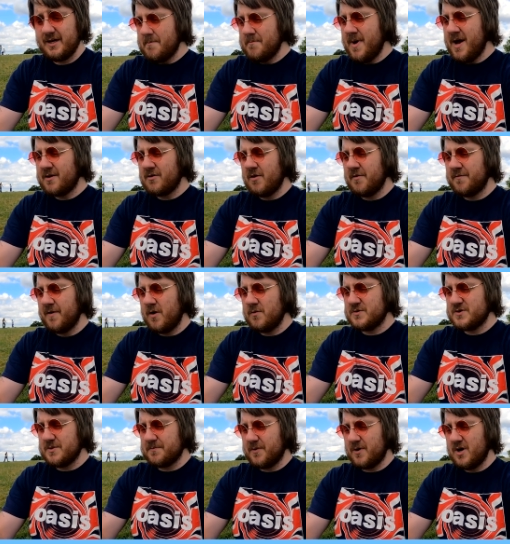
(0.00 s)
A Mega
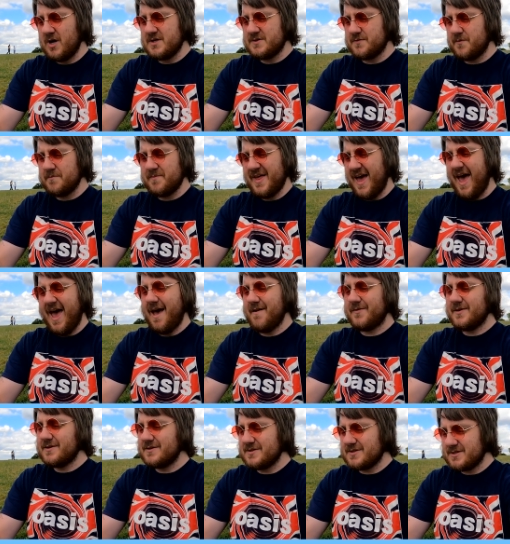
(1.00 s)
Evolved surprise from the
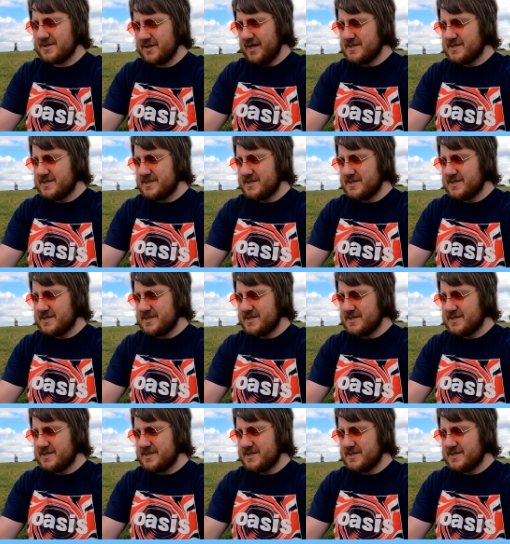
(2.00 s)
heavens.